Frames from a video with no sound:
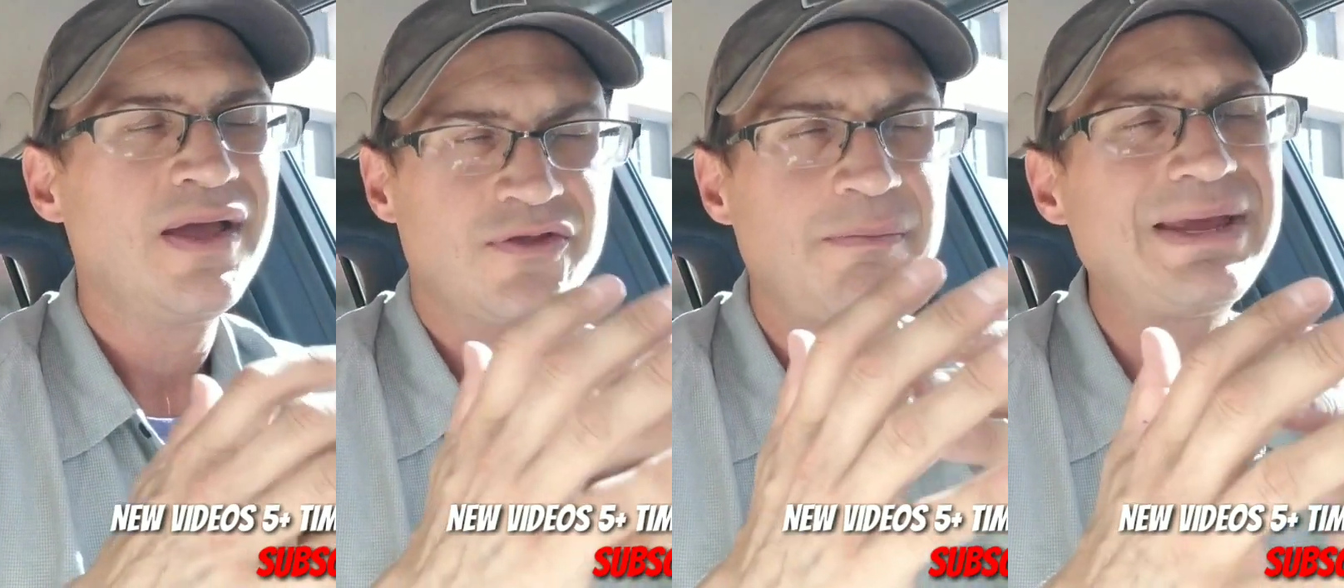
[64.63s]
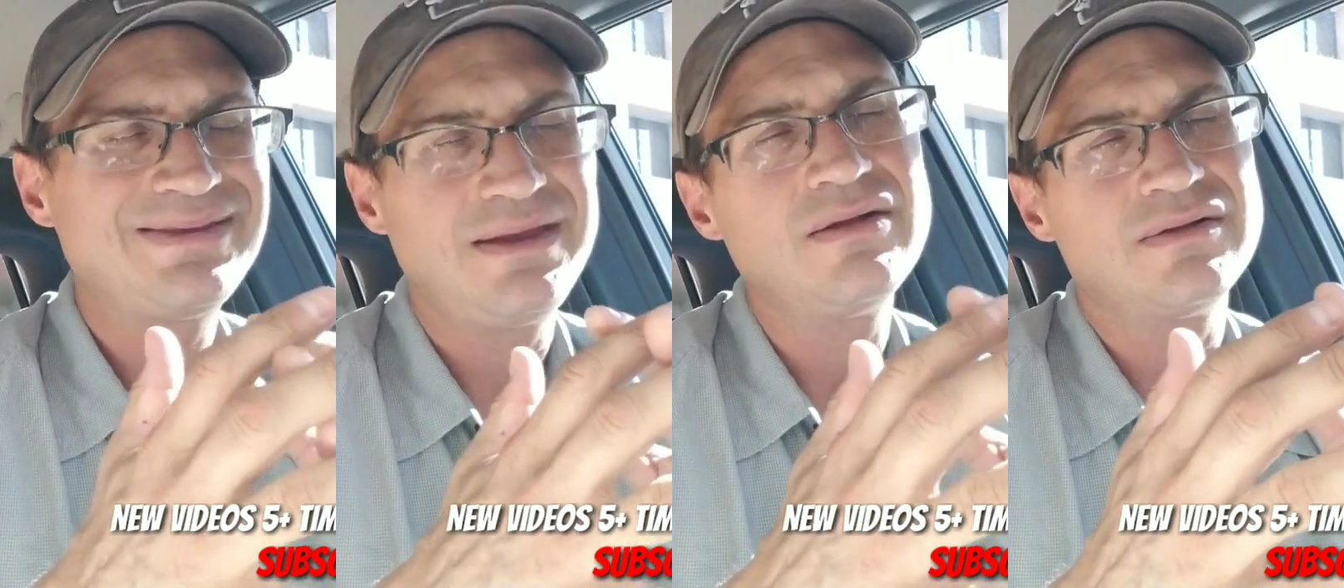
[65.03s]
It's a
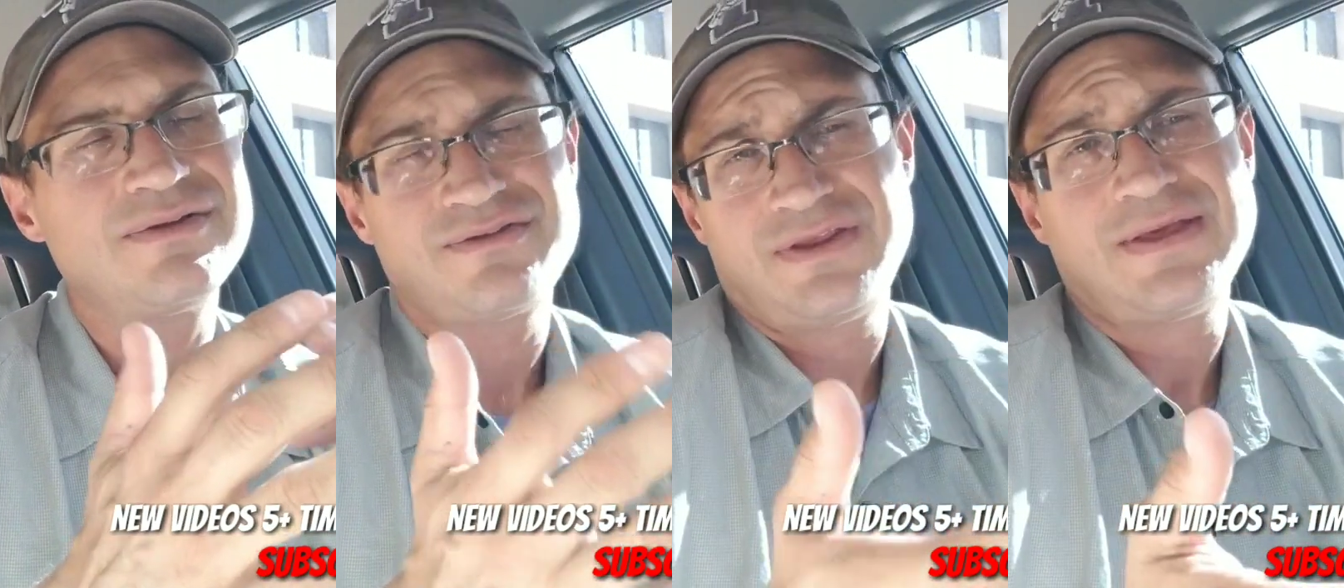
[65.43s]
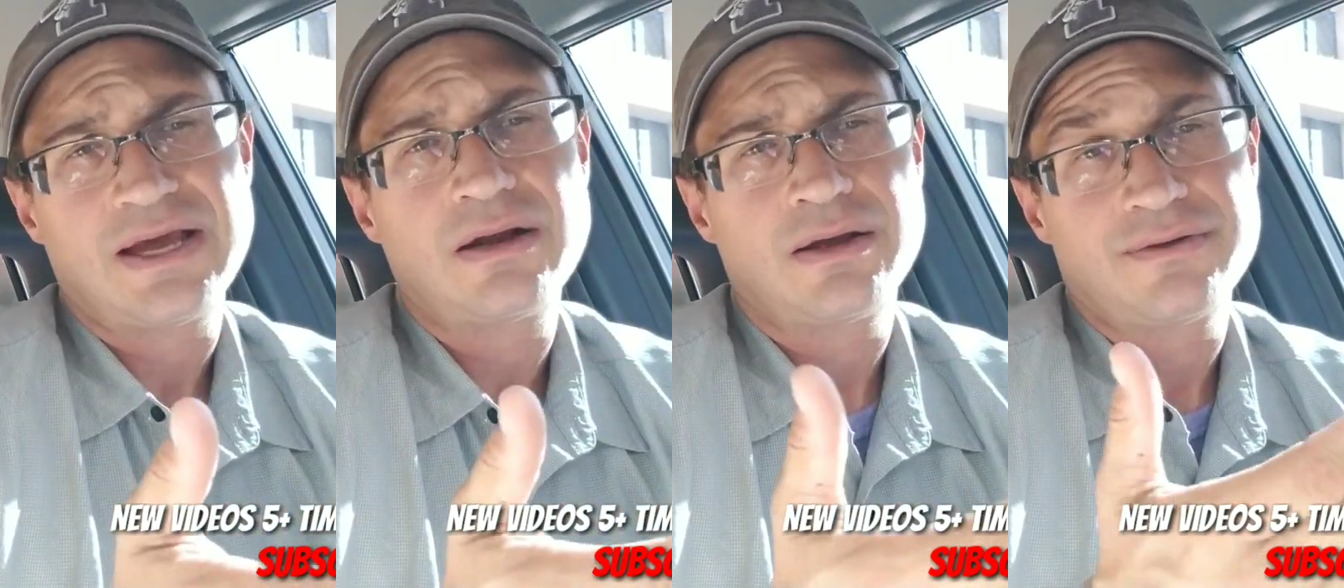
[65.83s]
big deal to see
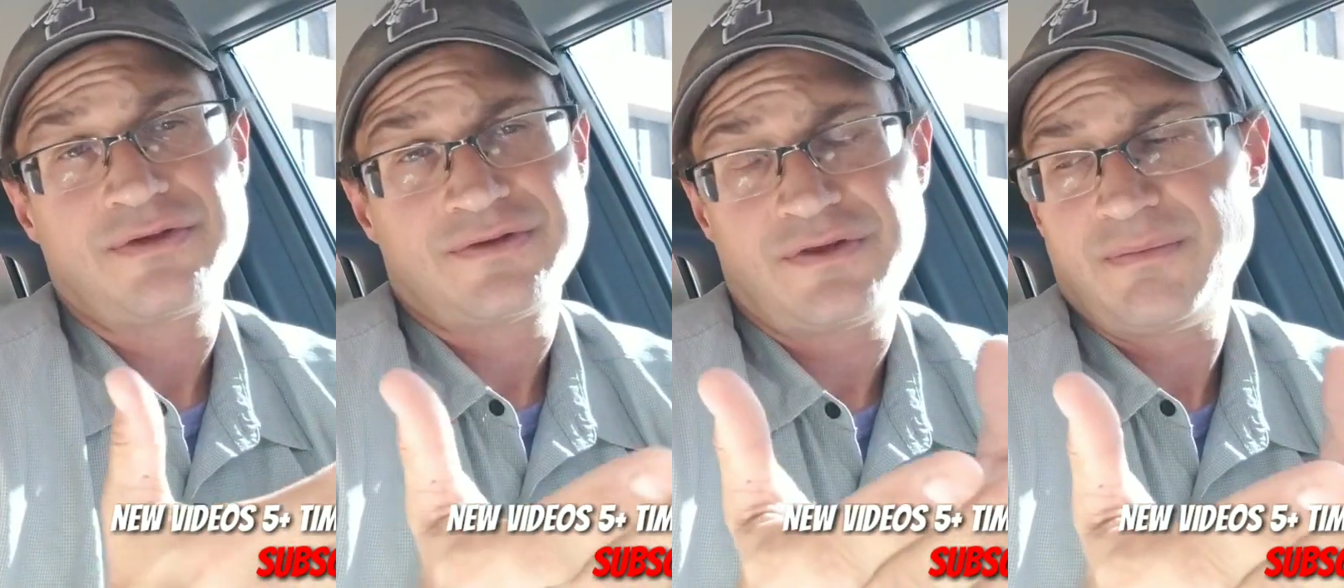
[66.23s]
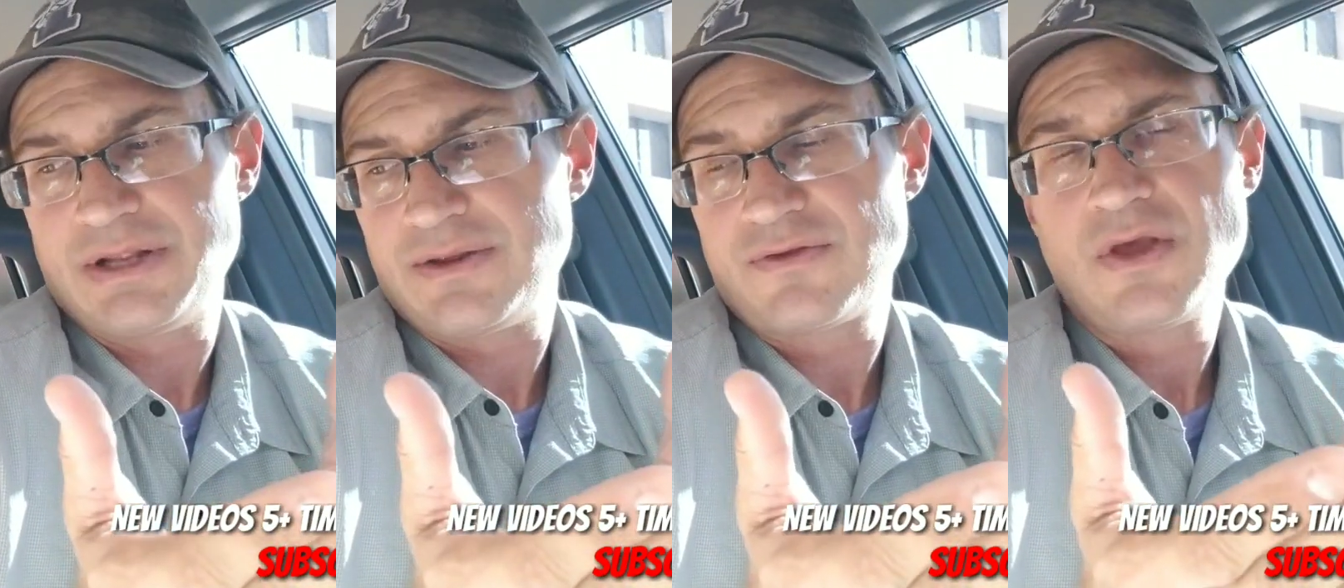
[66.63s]
that on sixty
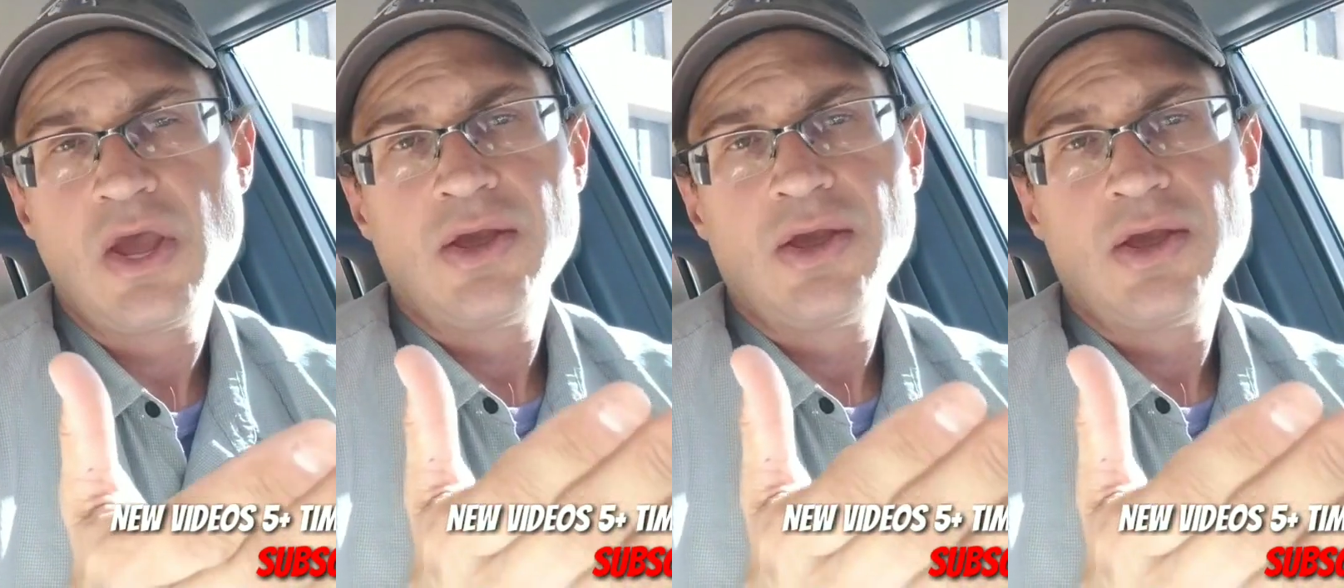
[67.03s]
minutes.